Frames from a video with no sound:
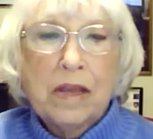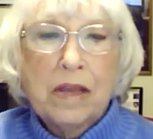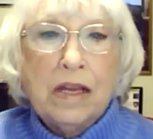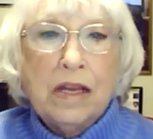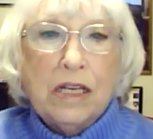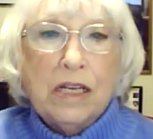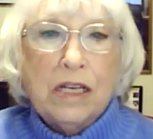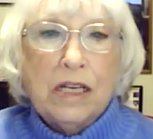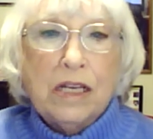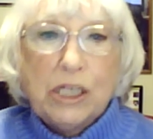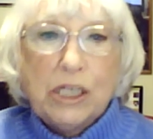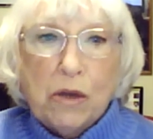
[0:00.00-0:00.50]

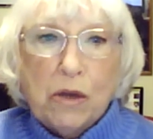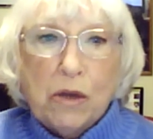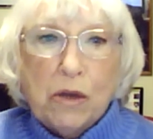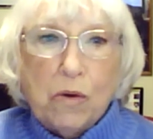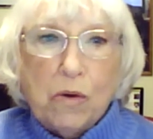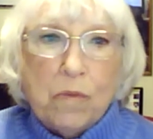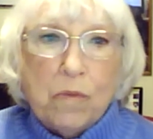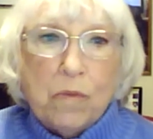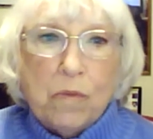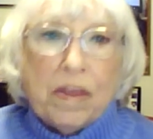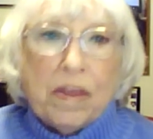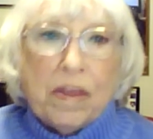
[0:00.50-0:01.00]

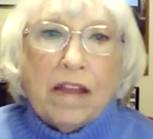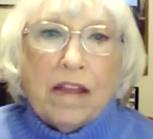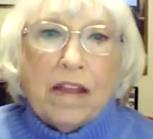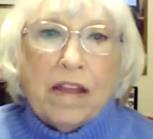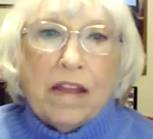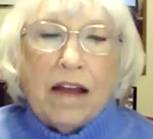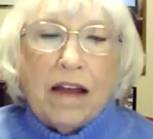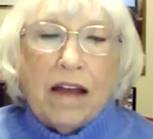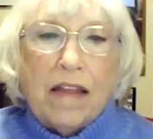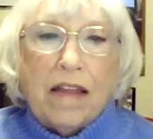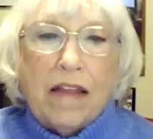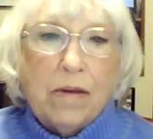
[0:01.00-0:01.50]
So
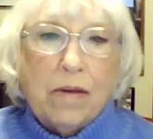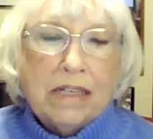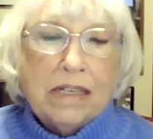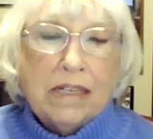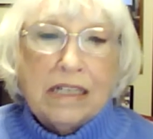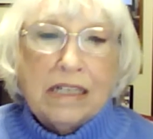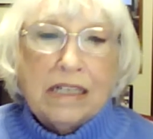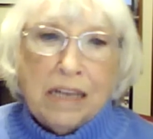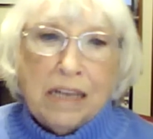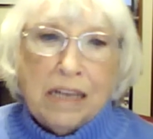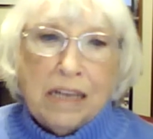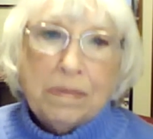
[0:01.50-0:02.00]
there was an
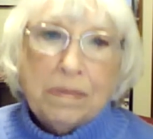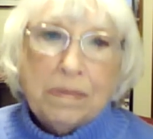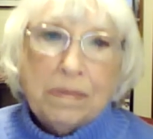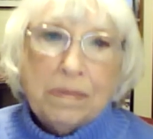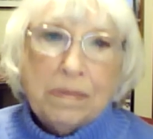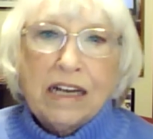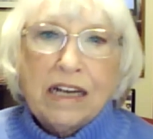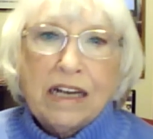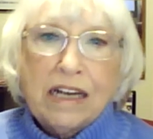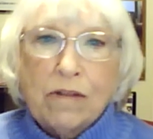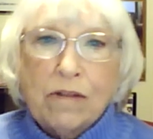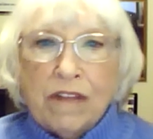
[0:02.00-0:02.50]
attempt to
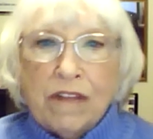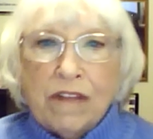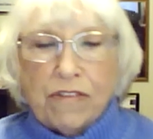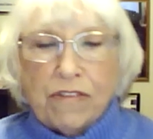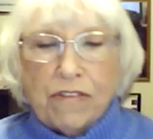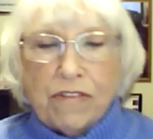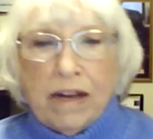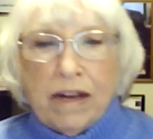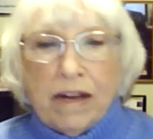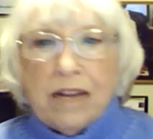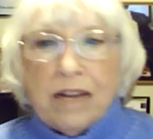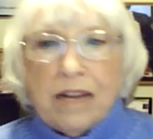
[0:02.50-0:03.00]
get a
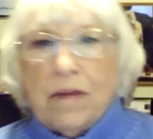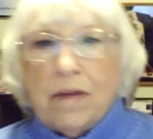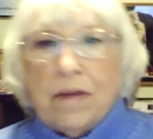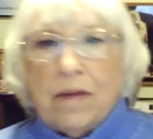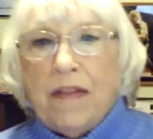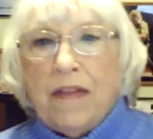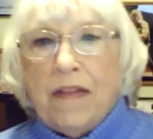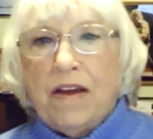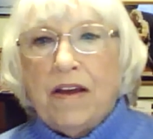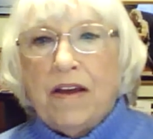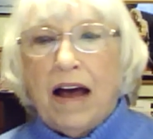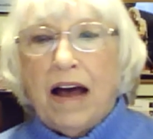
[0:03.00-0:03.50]
referendum on
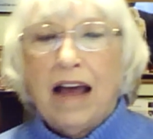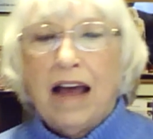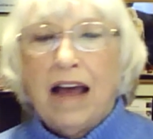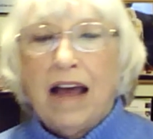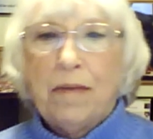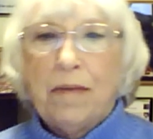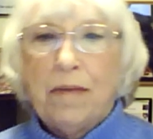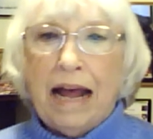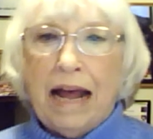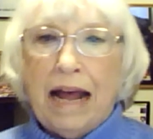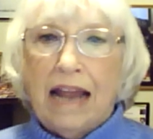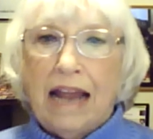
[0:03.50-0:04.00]
the Ohio
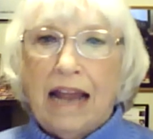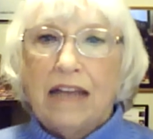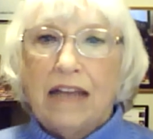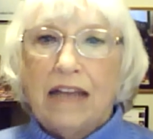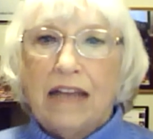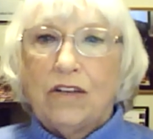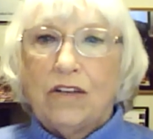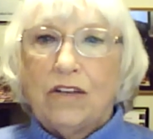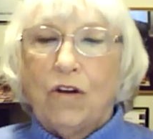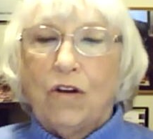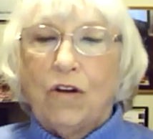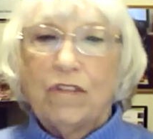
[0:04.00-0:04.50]
ballot
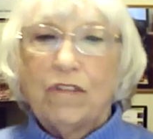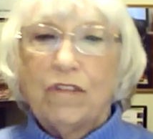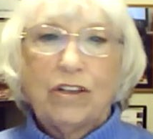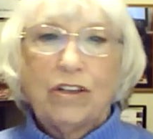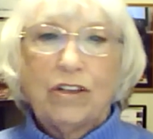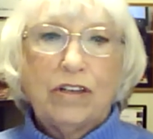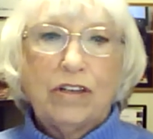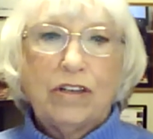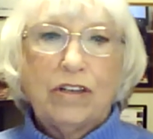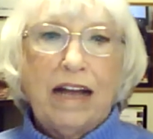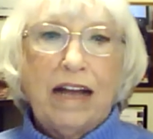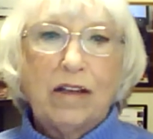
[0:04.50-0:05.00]
to
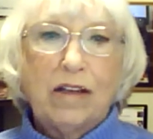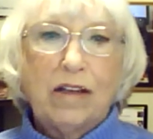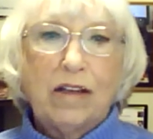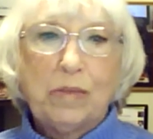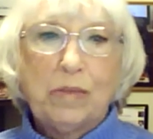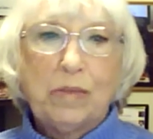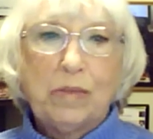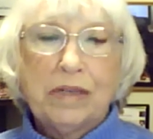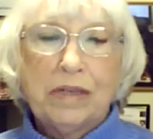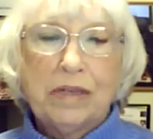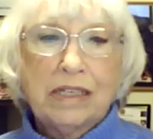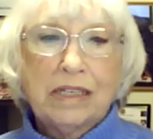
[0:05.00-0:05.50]
overturn House
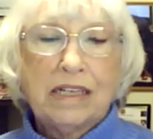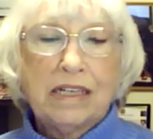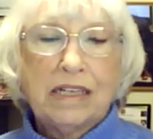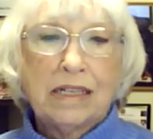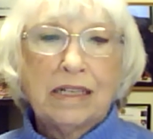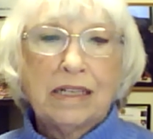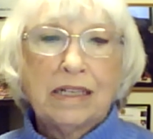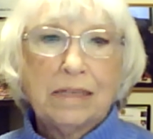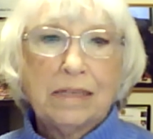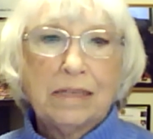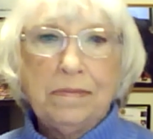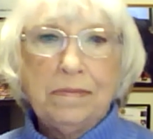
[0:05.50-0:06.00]
Bill
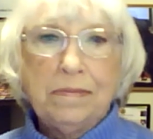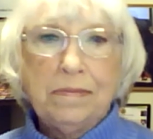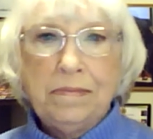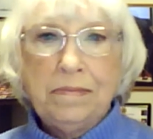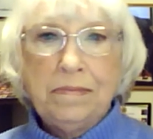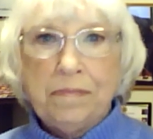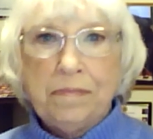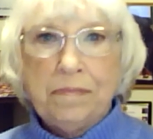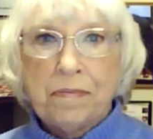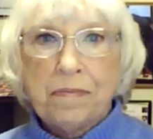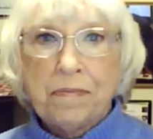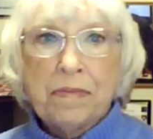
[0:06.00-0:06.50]
6.
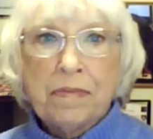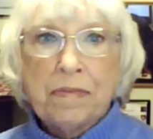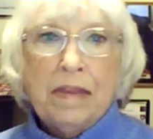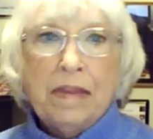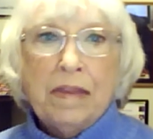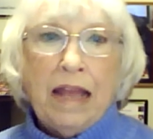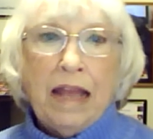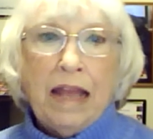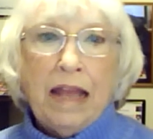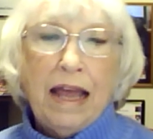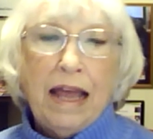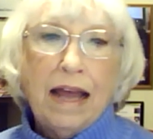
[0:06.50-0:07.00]

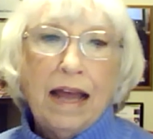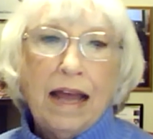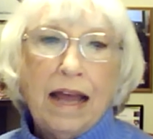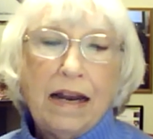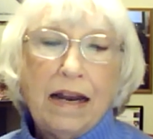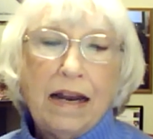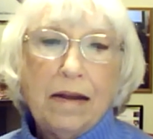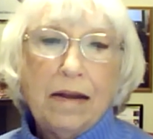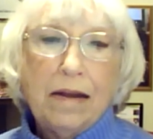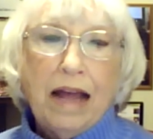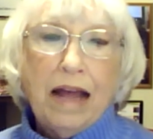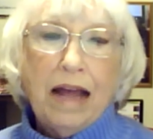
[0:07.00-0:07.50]

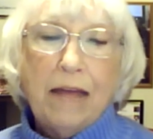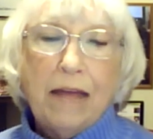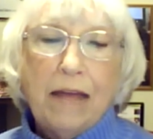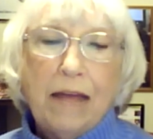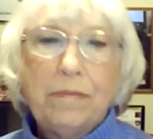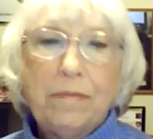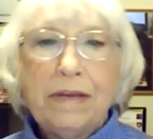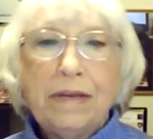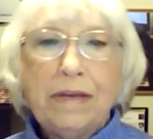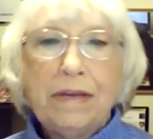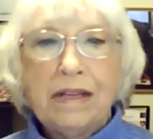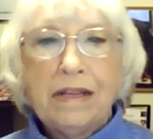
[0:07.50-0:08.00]
And
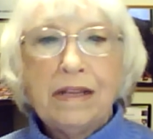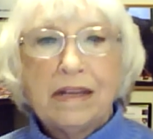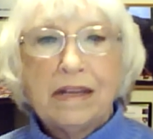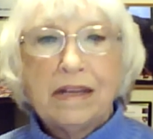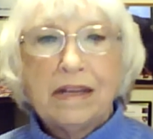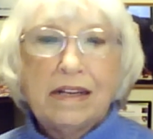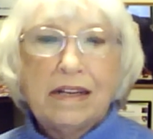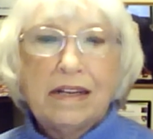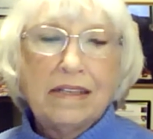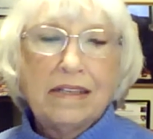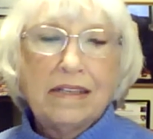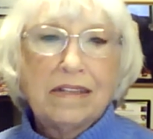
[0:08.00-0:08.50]

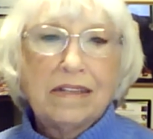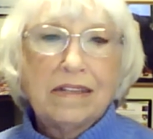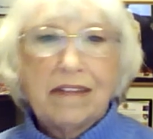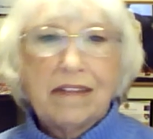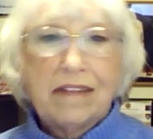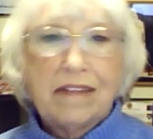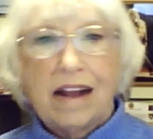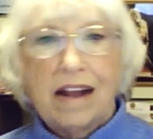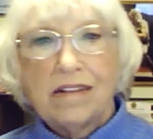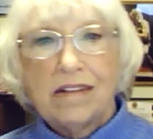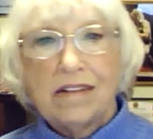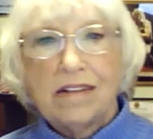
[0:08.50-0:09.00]
millions of
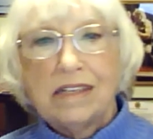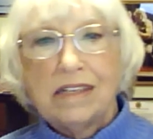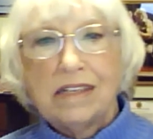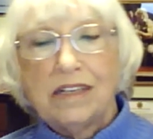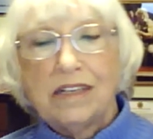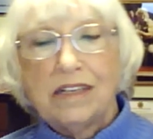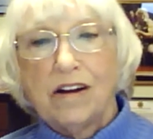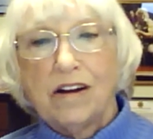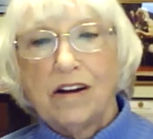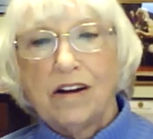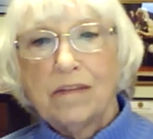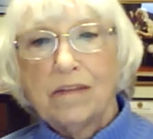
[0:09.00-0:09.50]
dollars in
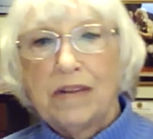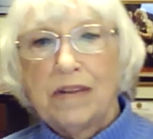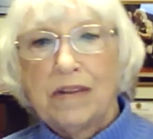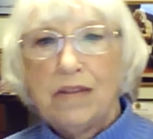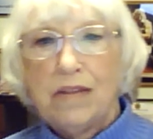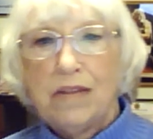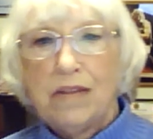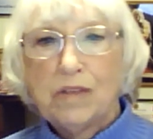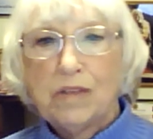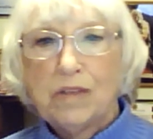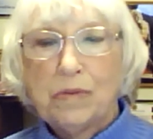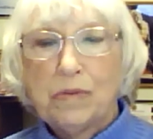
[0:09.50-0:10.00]
dark money
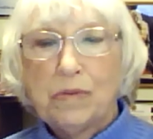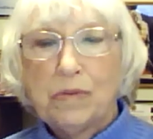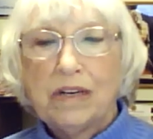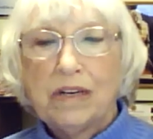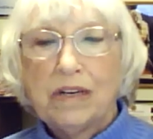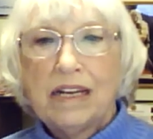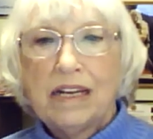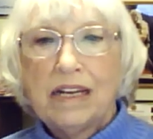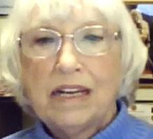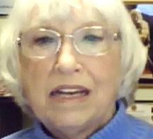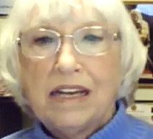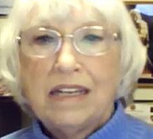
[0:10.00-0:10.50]
was put
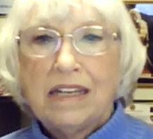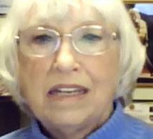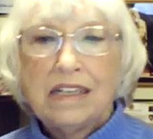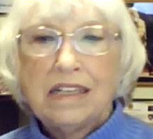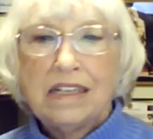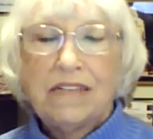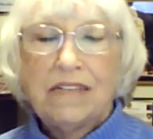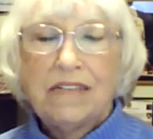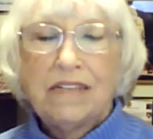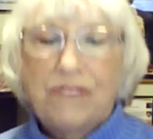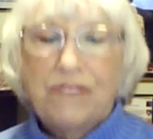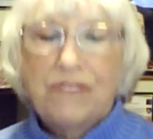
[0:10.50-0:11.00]
into
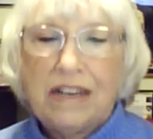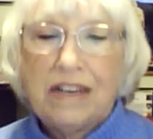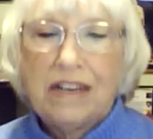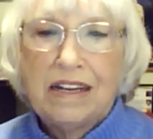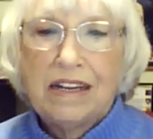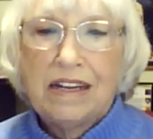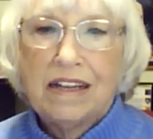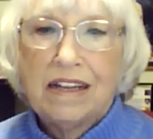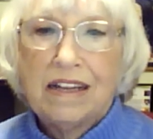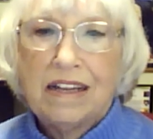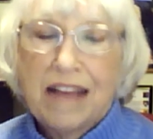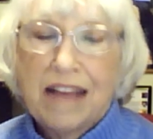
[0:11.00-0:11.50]

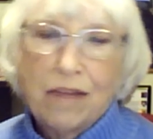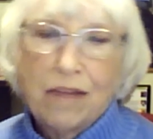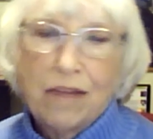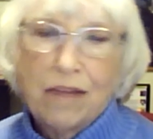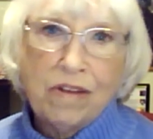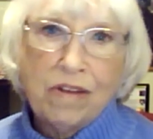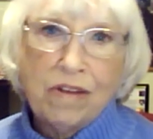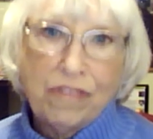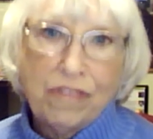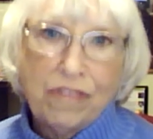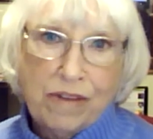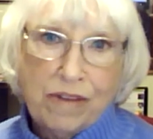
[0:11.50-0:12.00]
defeating that
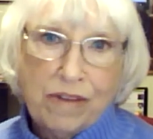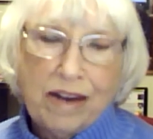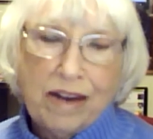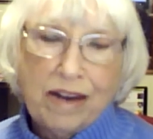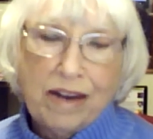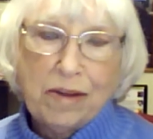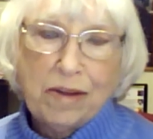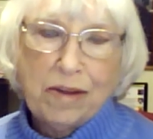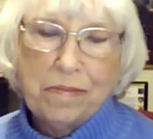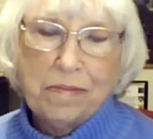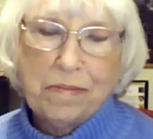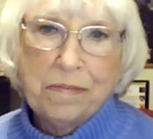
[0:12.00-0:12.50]

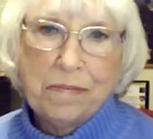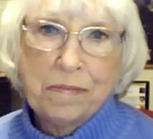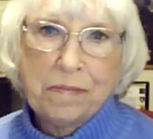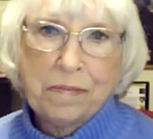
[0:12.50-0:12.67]
referendum.